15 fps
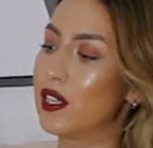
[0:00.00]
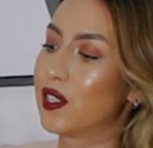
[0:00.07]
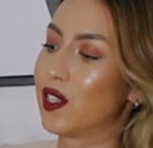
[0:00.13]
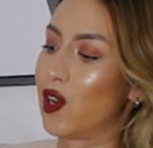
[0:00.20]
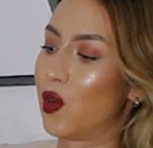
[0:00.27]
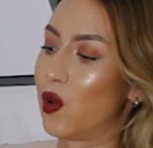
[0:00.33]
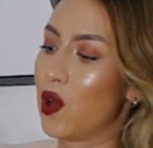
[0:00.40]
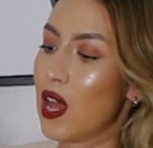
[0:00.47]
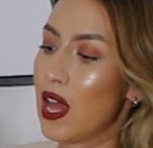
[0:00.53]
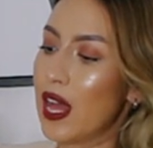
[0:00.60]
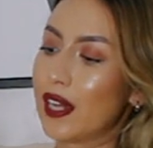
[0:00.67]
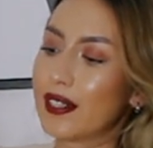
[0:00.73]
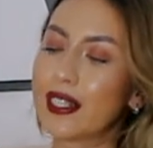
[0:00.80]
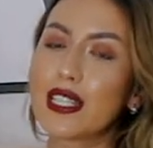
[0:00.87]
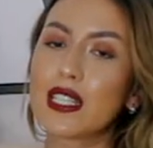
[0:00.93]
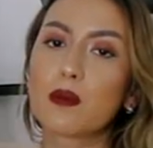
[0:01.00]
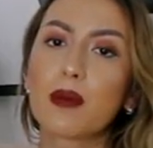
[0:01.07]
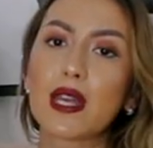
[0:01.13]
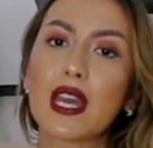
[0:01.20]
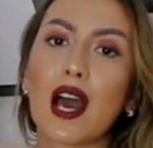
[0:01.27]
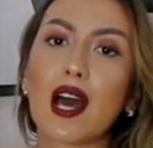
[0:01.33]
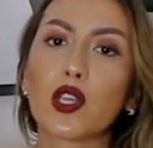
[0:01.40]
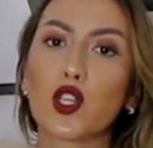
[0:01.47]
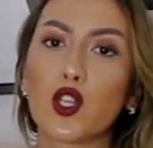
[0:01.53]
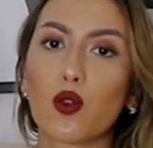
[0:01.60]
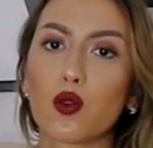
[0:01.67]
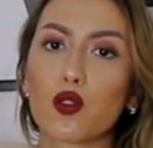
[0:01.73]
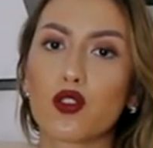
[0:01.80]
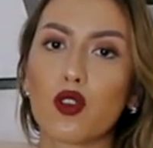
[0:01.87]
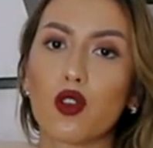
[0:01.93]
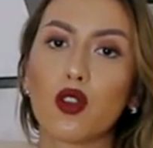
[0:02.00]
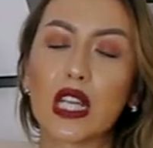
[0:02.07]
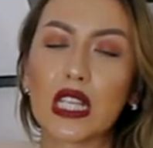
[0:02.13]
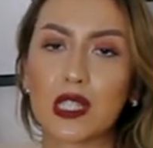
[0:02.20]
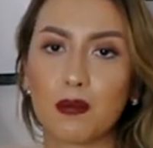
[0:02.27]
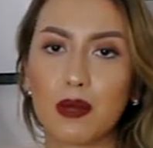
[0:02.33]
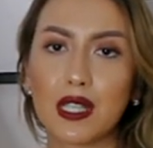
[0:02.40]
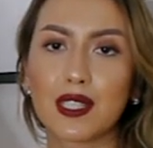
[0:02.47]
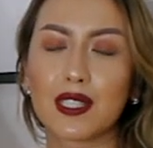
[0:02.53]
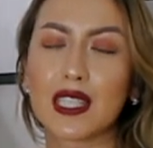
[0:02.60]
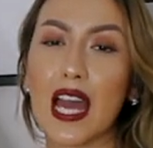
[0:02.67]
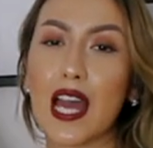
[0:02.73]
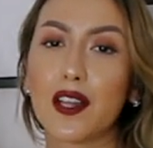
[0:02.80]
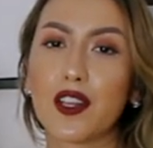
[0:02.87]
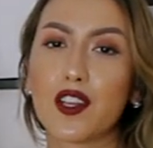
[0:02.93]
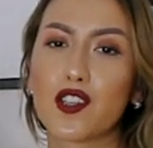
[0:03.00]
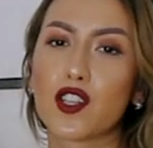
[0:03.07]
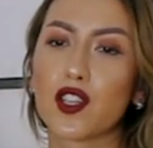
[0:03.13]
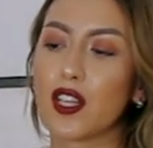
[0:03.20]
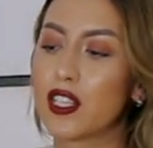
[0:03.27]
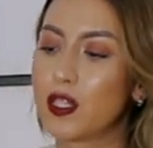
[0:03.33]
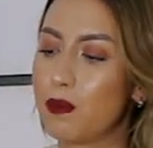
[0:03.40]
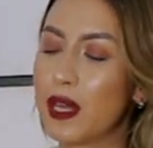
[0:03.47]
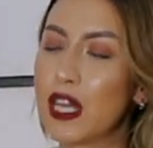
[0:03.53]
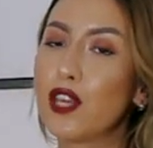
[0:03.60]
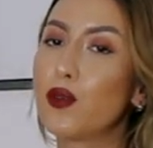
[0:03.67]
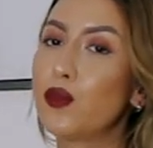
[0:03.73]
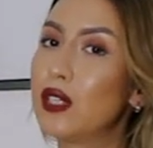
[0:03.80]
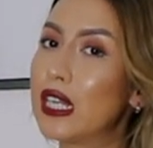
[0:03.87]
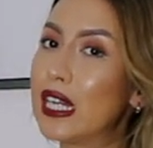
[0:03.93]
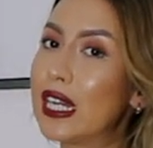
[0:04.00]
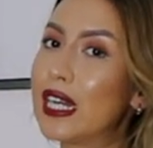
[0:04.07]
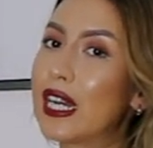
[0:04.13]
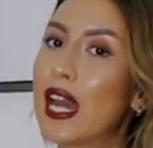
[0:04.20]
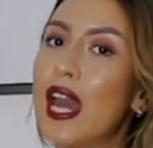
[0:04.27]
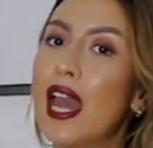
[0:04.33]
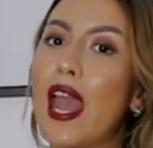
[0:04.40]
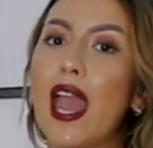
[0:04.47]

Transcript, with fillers: So let's be unusual, let's be stylish, let's be unique,